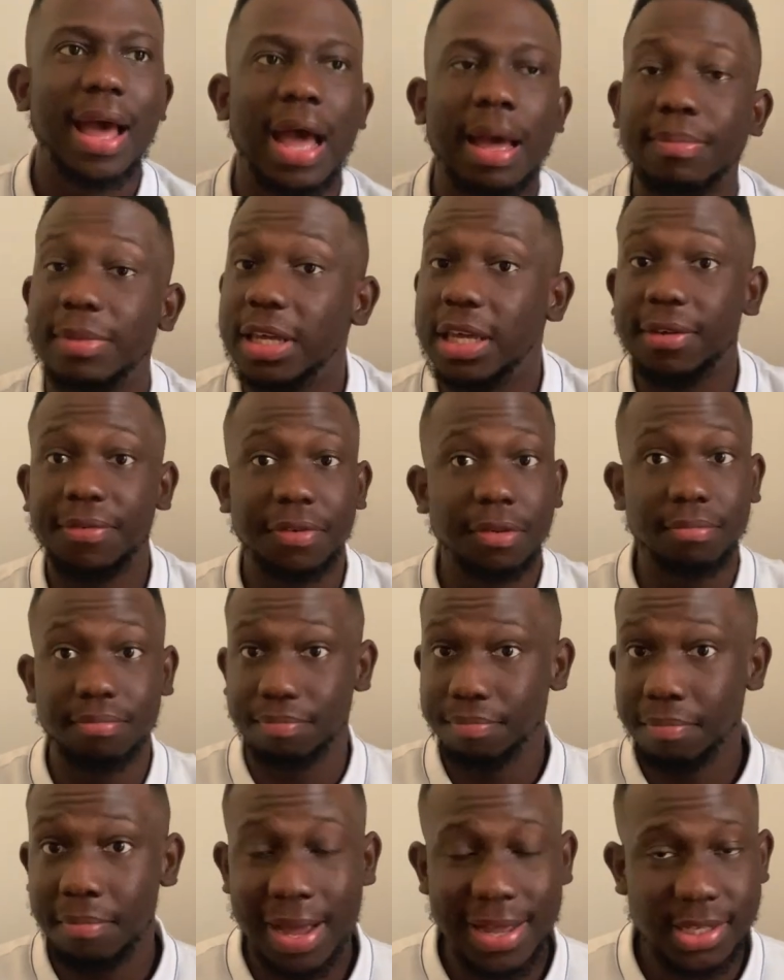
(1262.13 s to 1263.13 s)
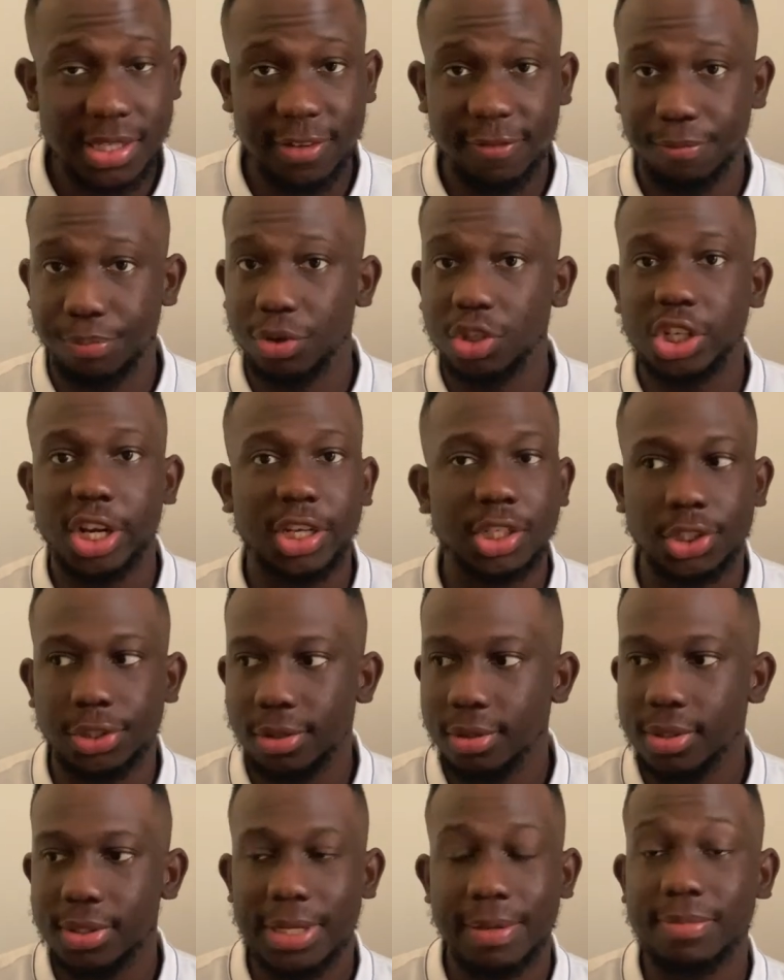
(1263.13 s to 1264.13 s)
I'm giving massive
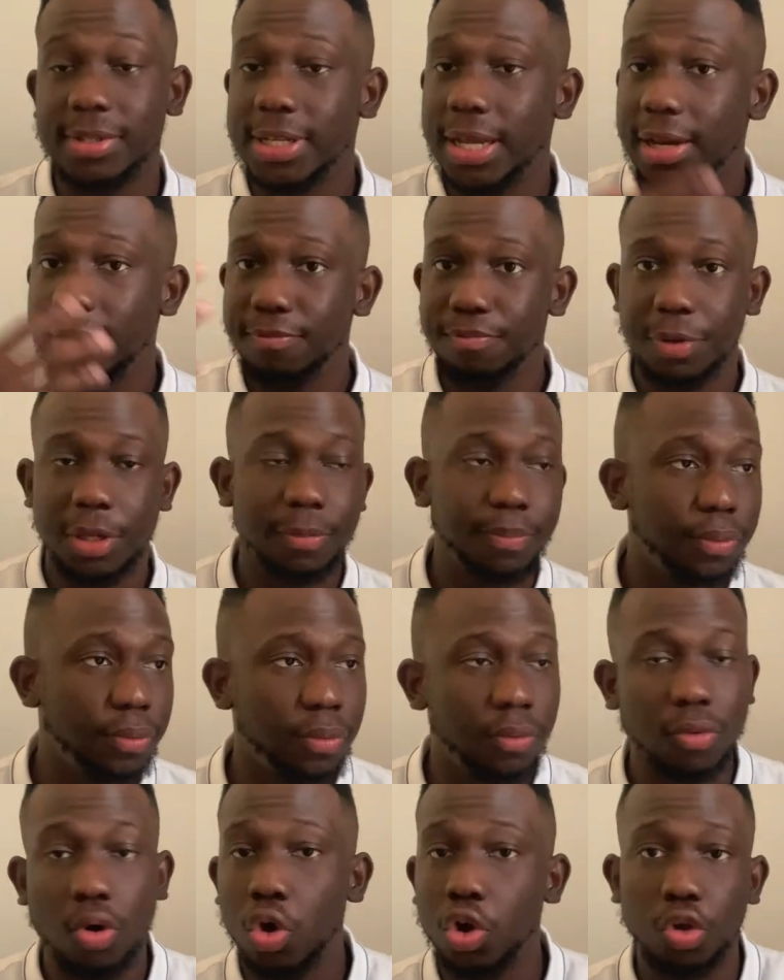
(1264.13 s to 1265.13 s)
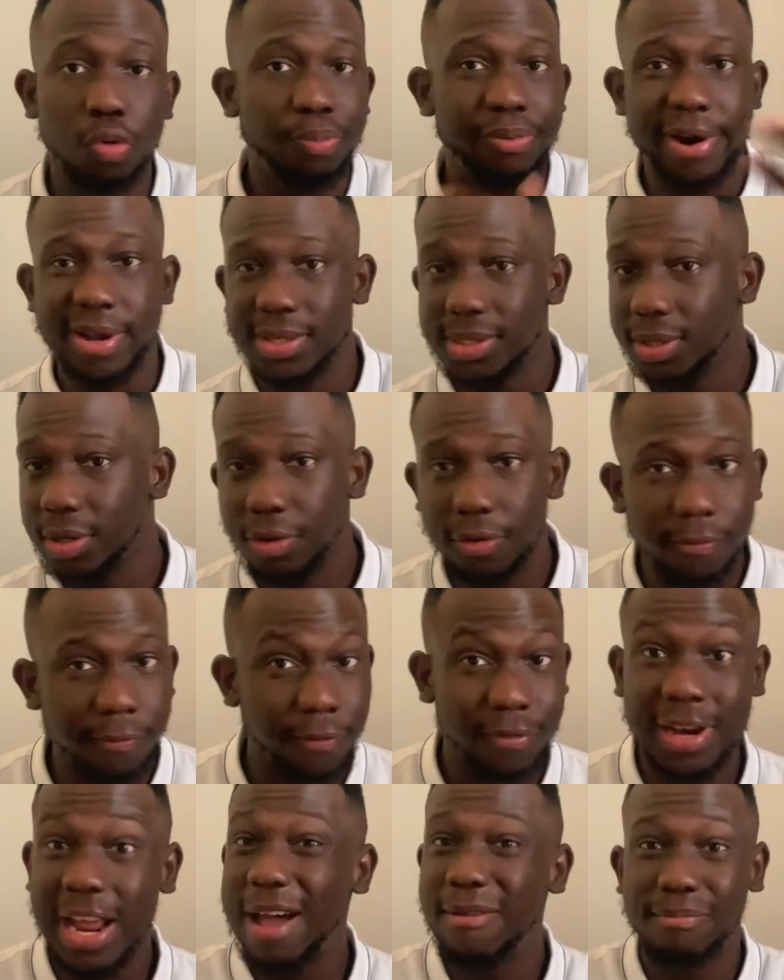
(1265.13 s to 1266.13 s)
projections. I'm telling people oil price is going
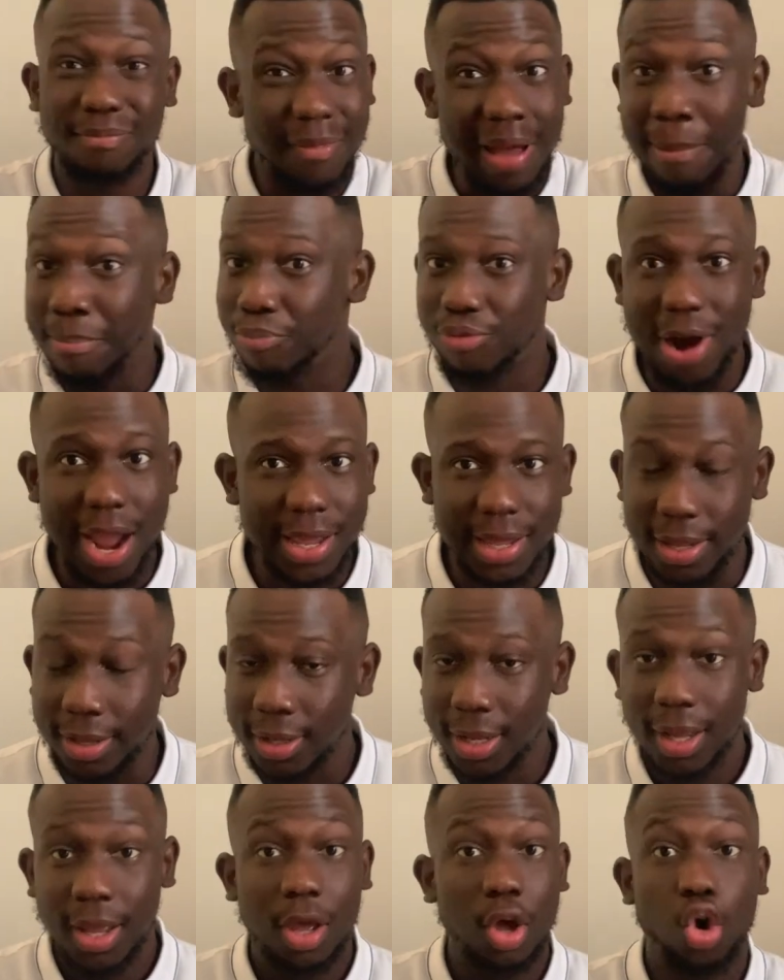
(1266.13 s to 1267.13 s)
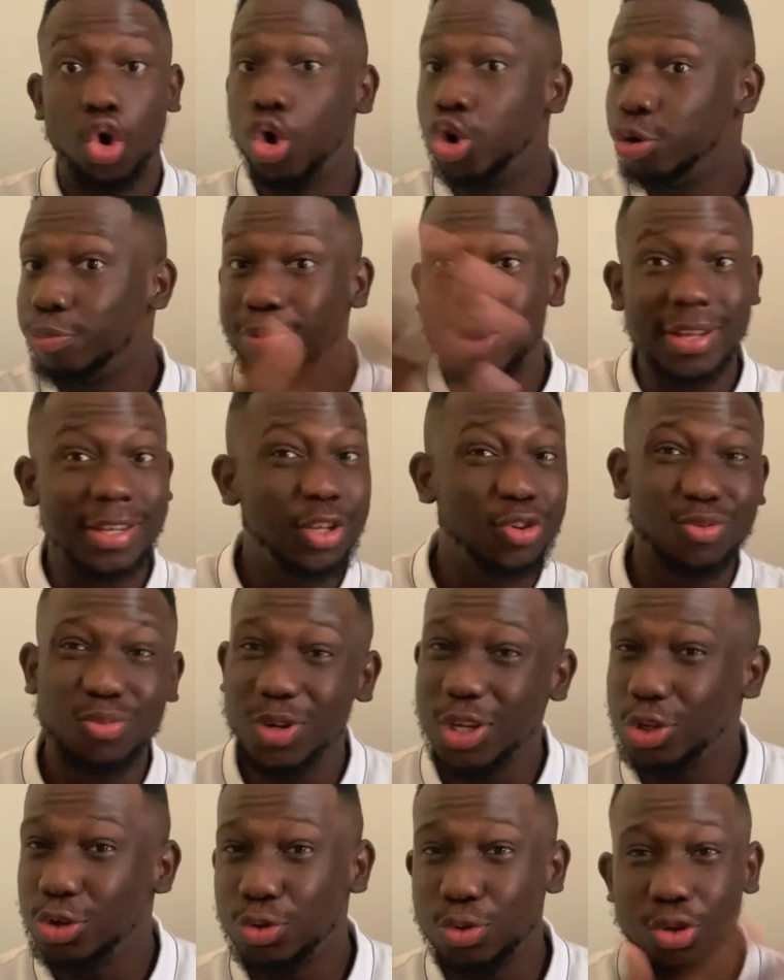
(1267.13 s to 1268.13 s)
to... Now I'm bragging. Oil price, you know,
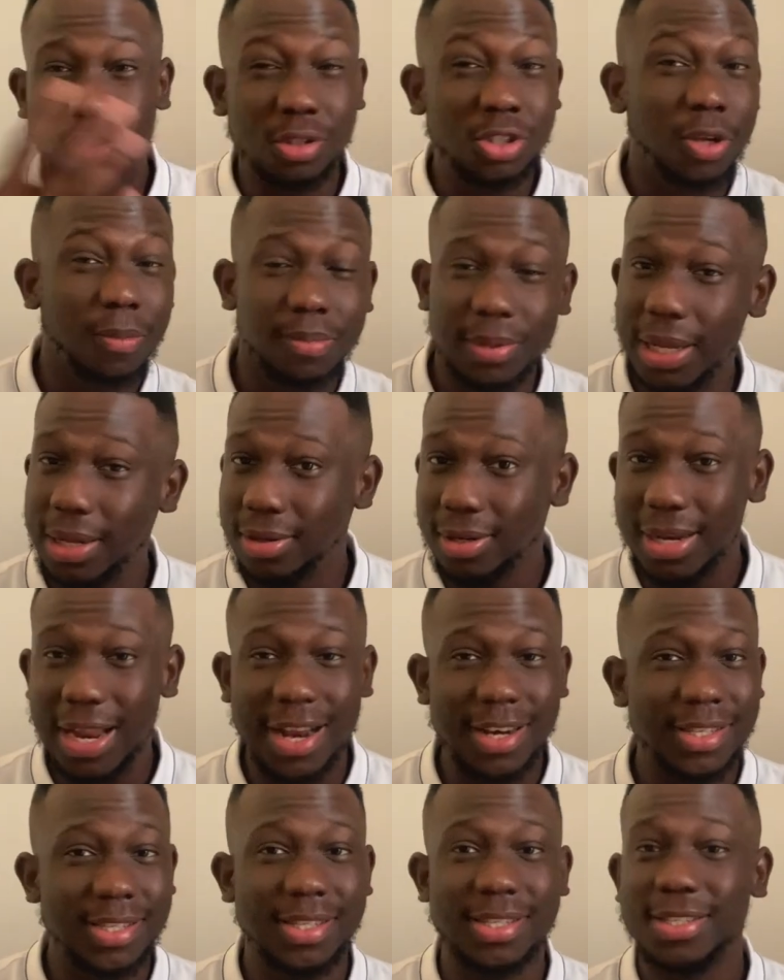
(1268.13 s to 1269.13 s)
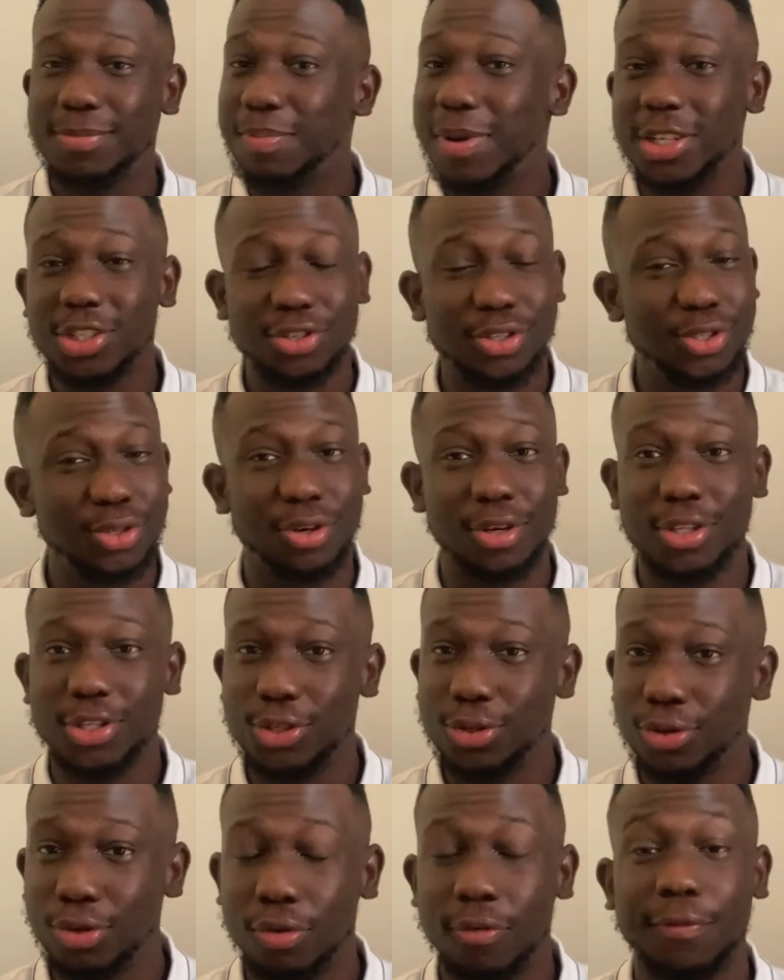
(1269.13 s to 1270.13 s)
when you do your top-down analysis, mastery
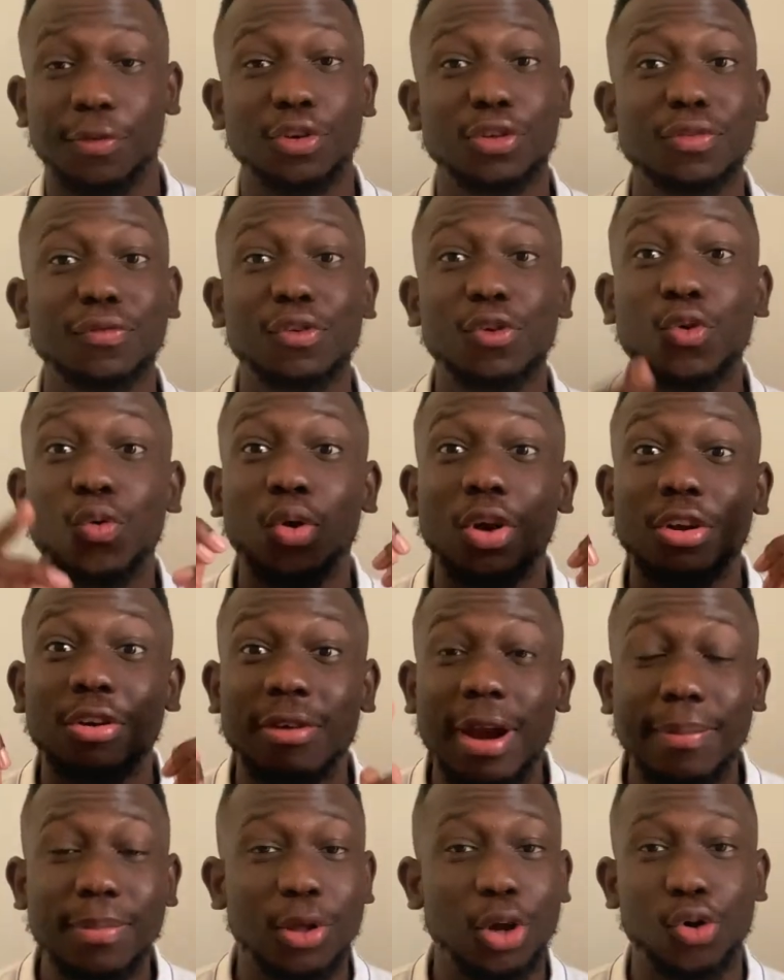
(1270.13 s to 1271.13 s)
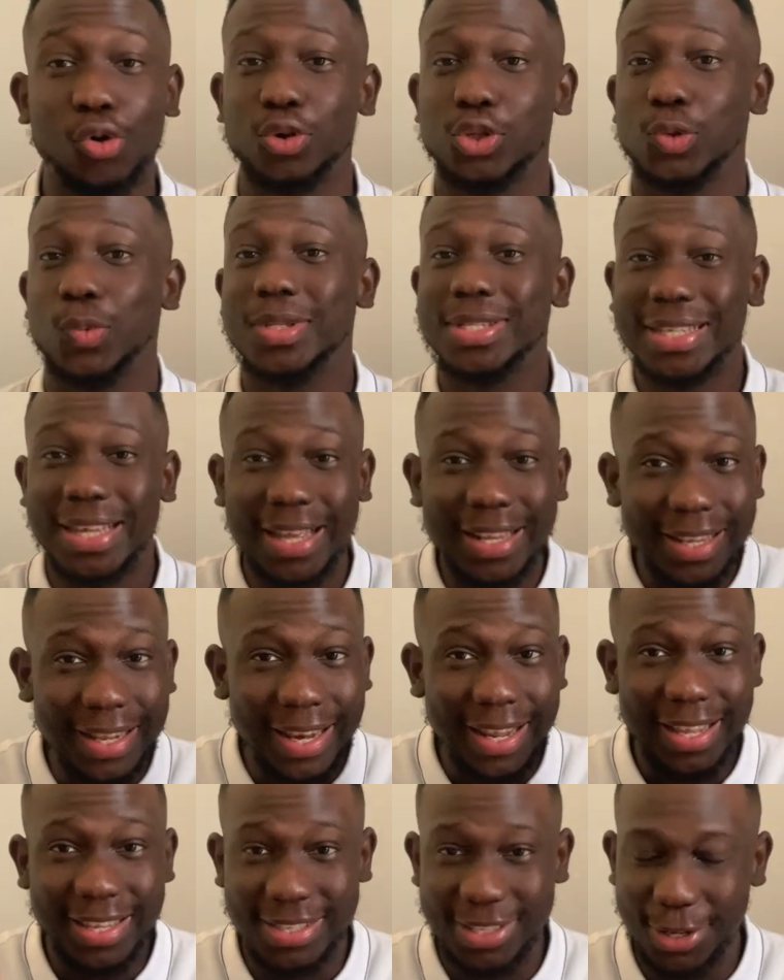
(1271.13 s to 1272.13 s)
students, you know. For those of you who want to grab the course, once again, the
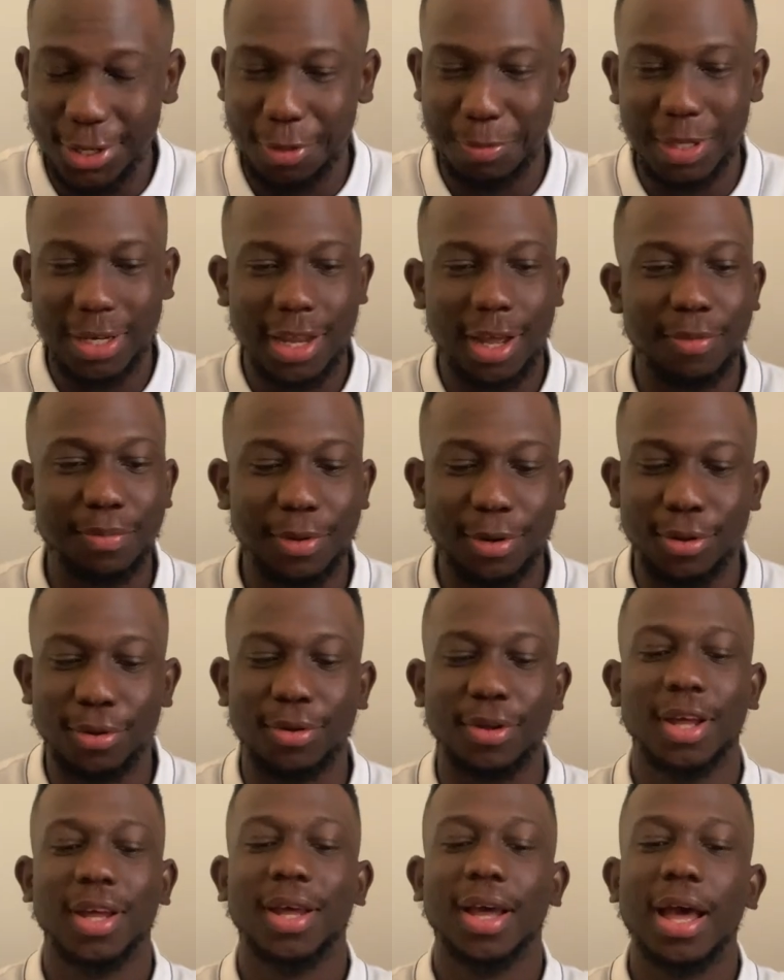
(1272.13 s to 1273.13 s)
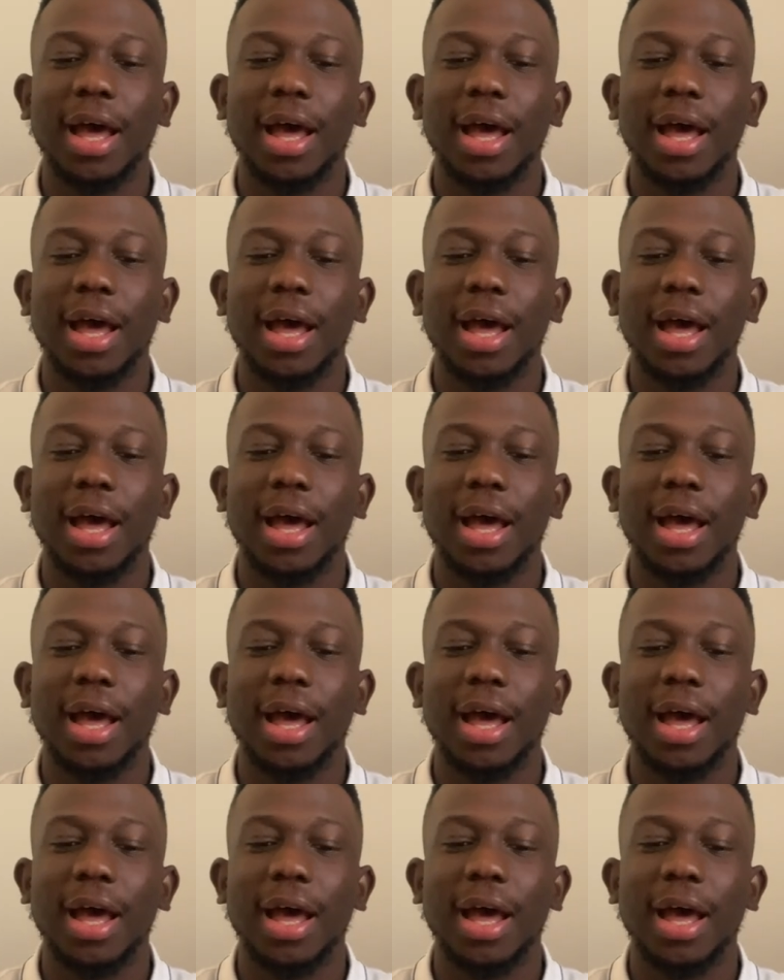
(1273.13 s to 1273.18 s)
link is going to be down below.